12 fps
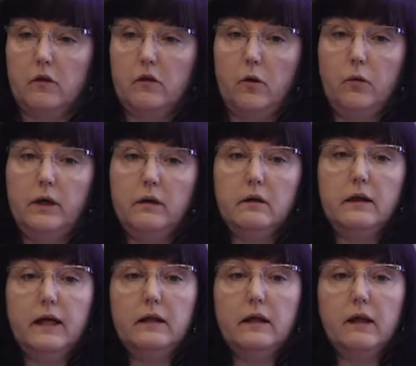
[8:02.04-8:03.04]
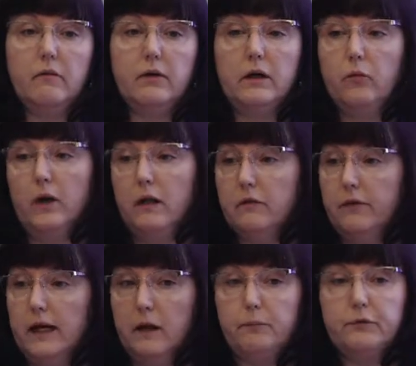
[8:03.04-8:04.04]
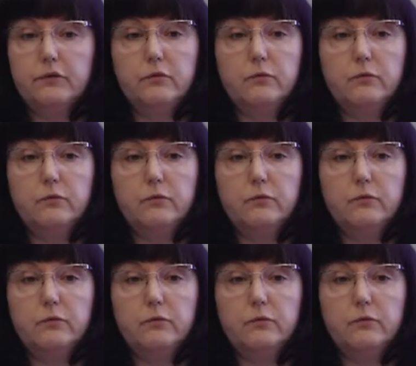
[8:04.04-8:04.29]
So internet is very well developed.